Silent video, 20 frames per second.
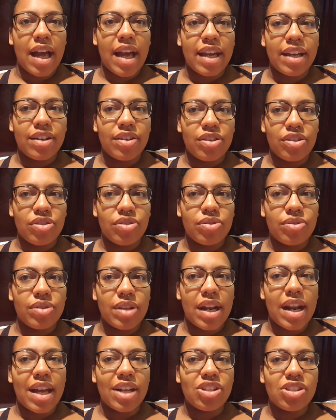I knew
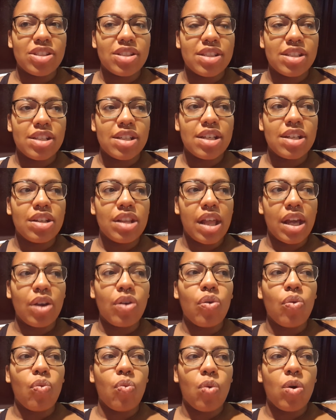that I just needed
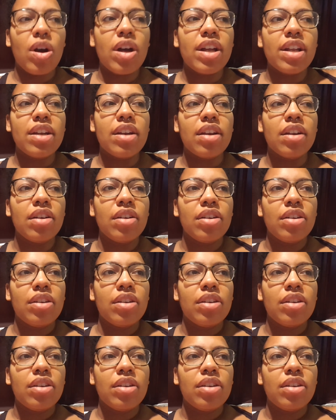like one